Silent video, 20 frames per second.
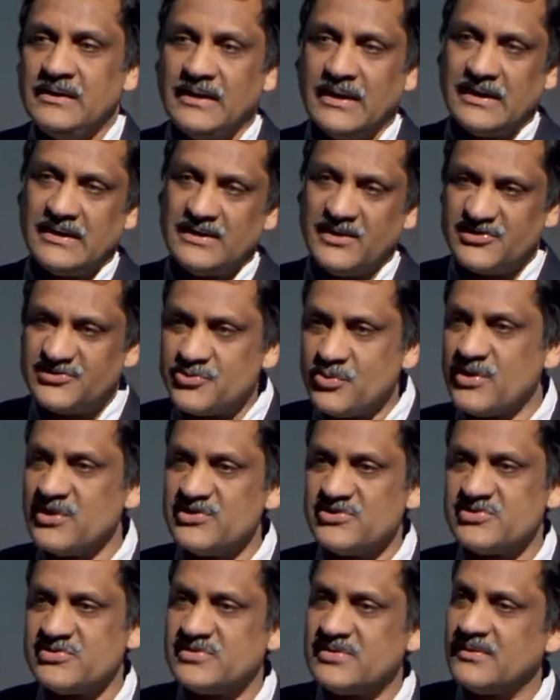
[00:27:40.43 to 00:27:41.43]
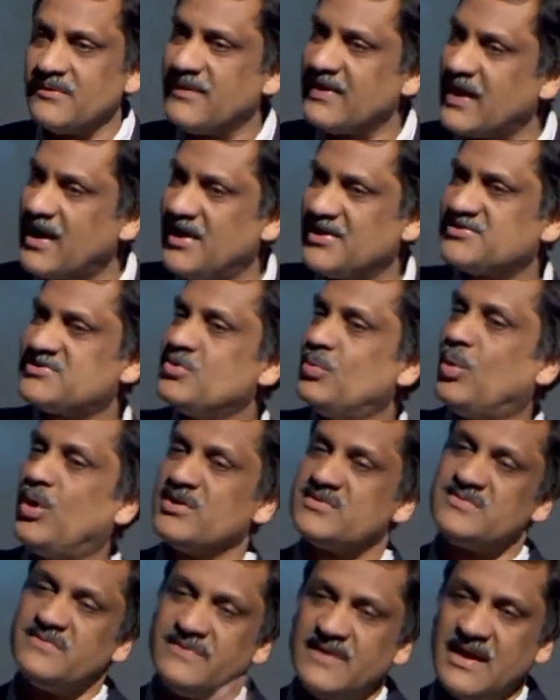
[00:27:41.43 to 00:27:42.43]
the students were asked to
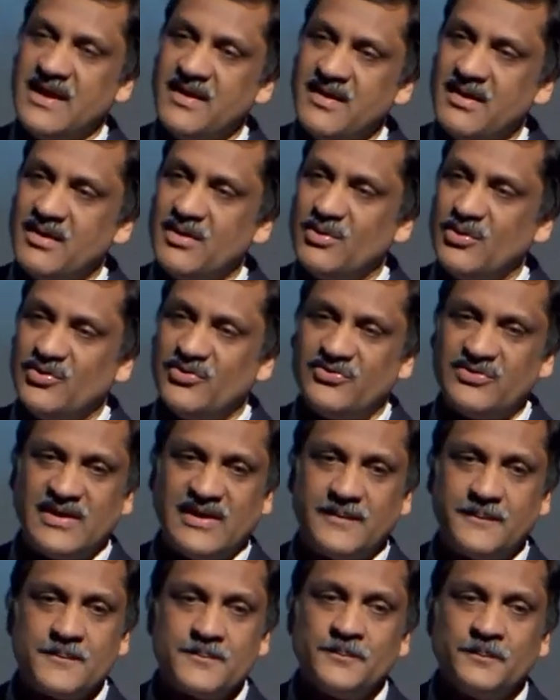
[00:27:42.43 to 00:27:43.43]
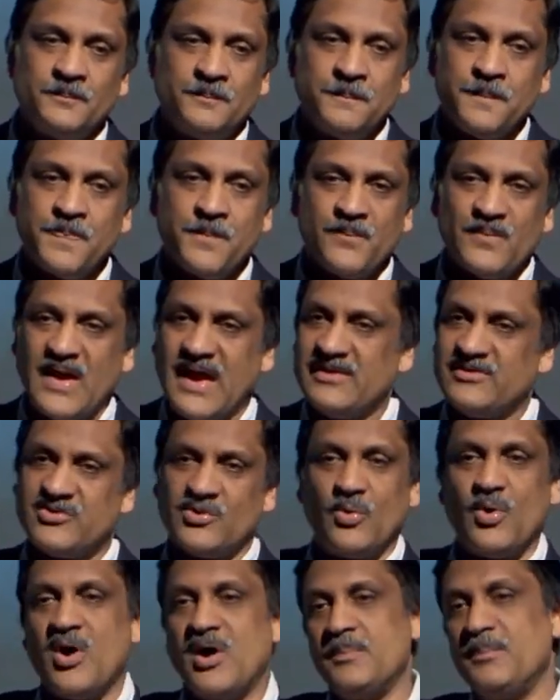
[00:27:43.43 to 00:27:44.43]
watch videos and
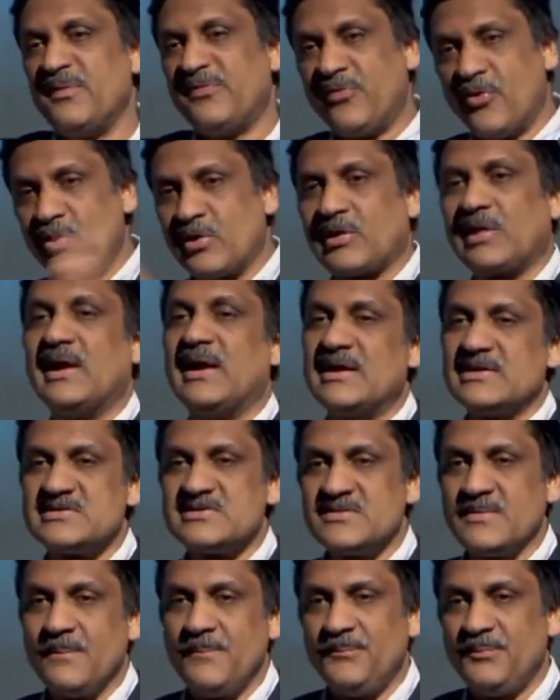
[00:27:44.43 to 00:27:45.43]
so on before class.